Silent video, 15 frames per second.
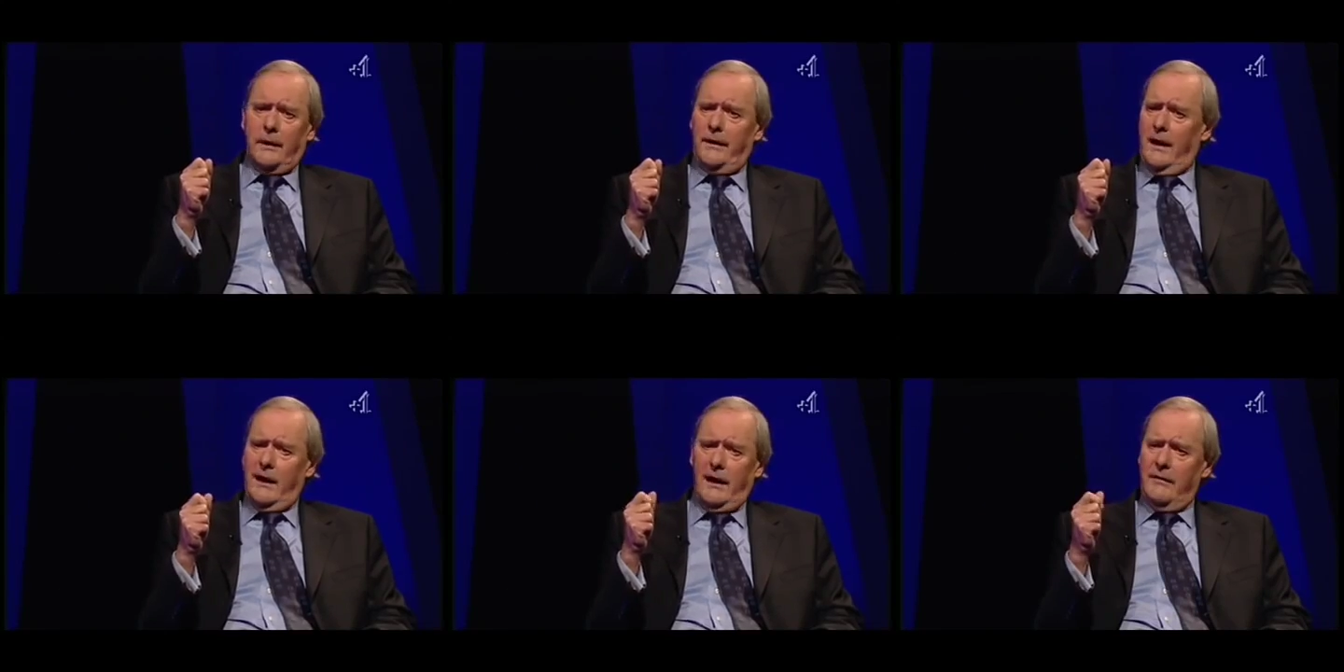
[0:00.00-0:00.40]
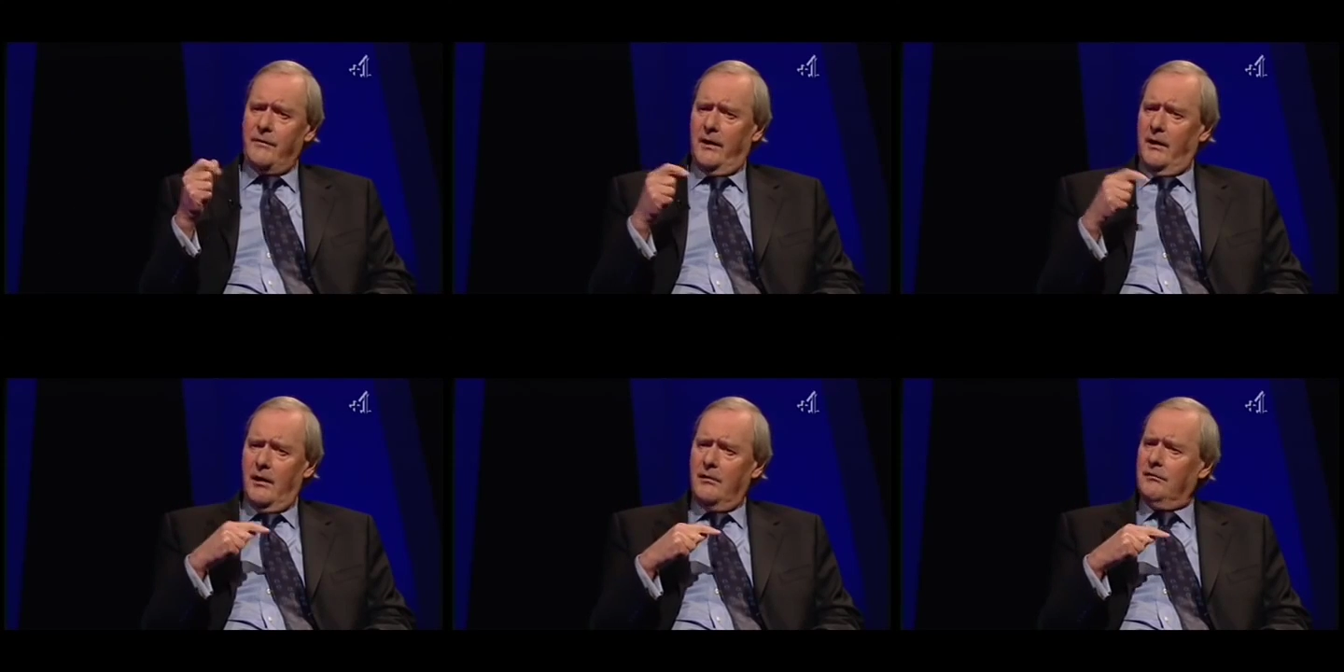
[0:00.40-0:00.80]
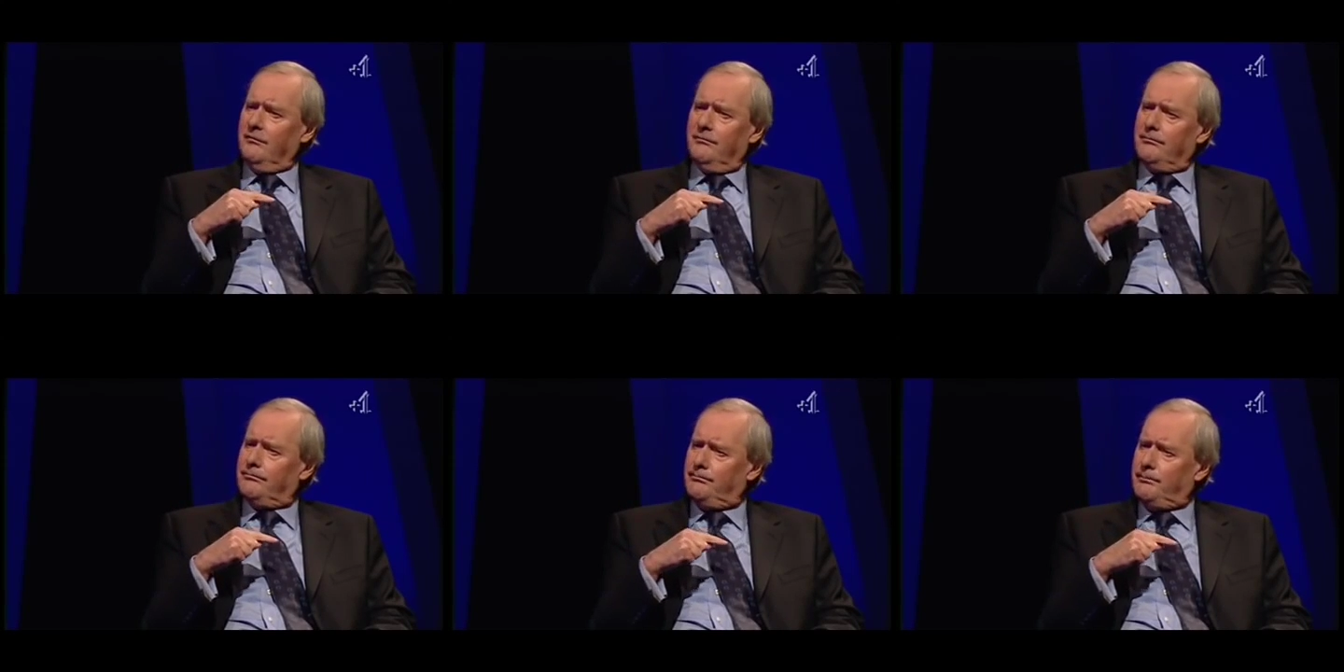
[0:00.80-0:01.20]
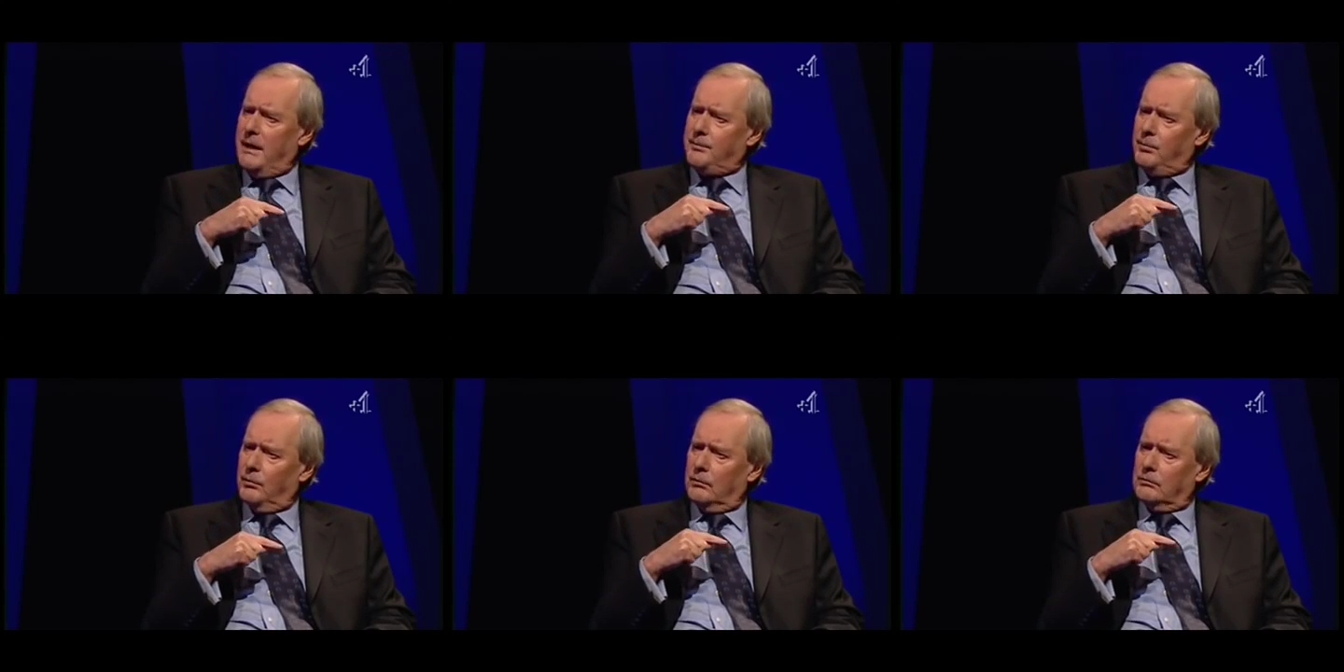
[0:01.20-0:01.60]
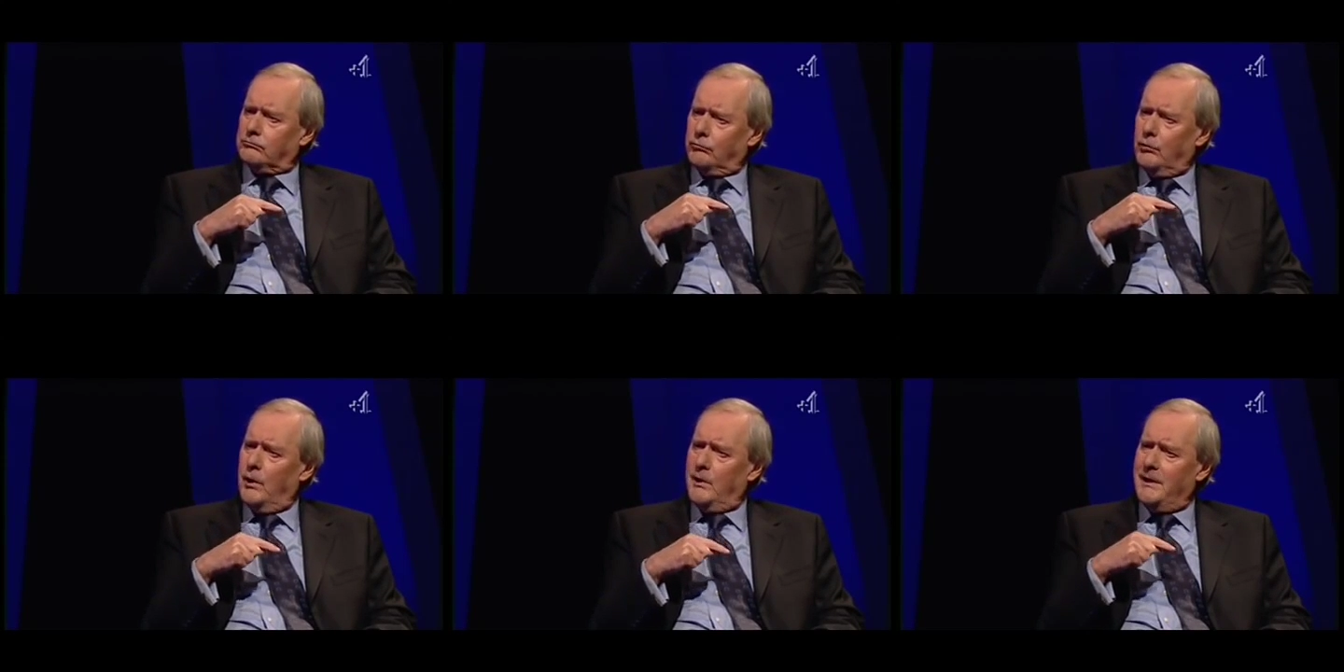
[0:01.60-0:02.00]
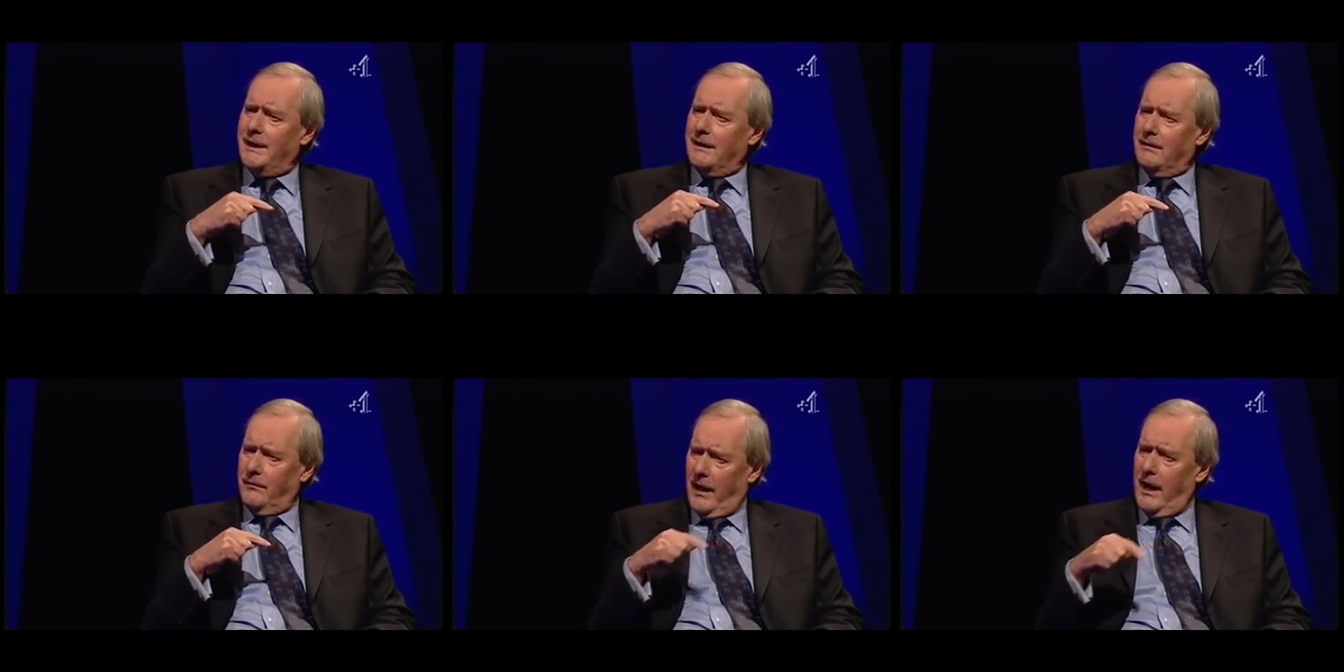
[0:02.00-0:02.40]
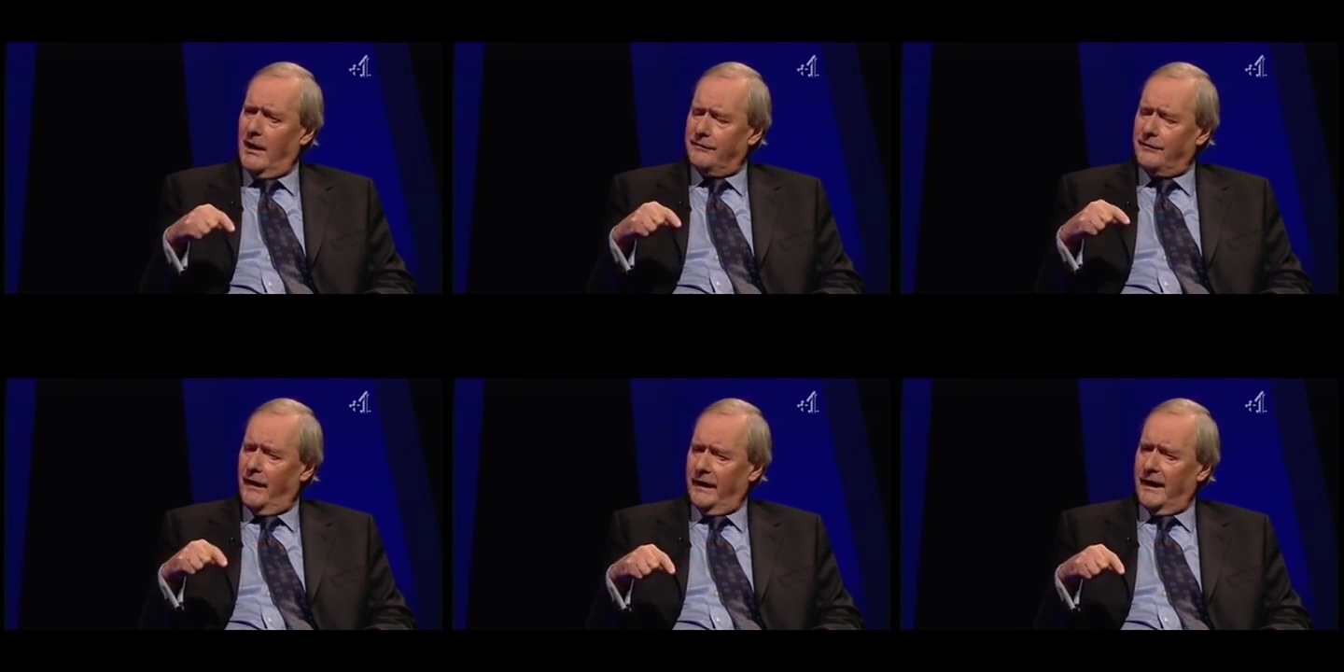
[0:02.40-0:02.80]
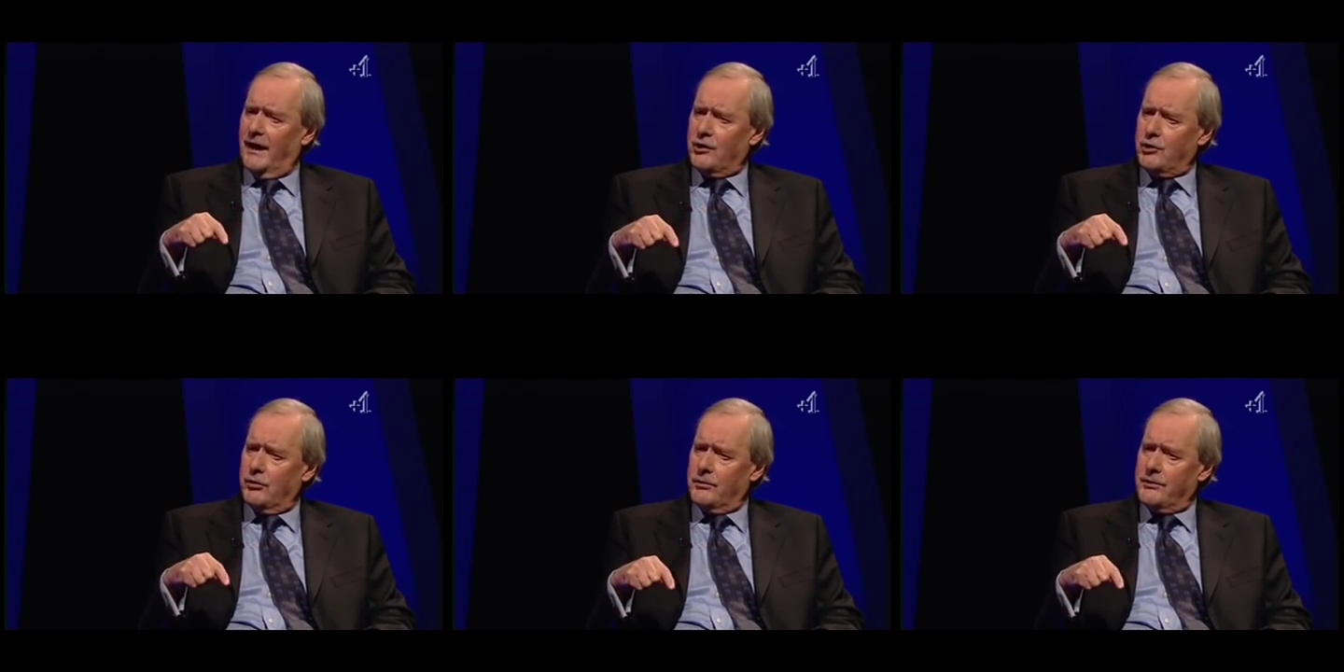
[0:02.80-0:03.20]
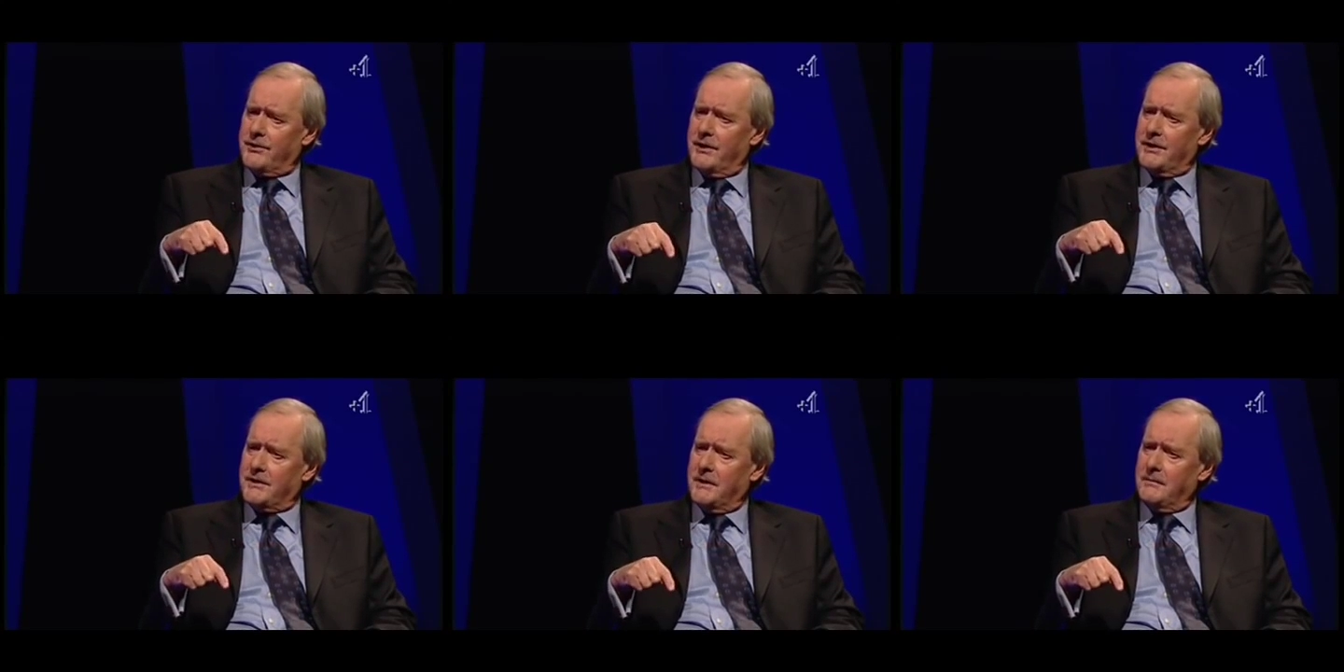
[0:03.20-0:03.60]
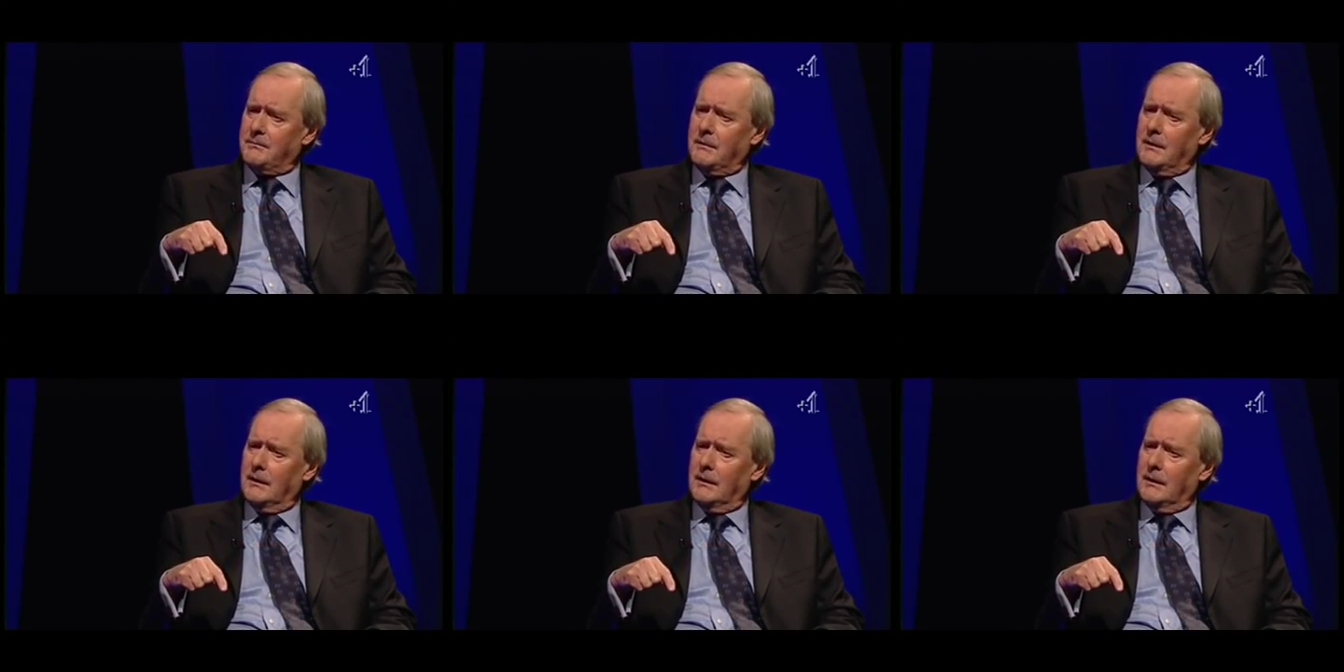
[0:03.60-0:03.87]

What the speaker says: But they have their own people ruining their financial system.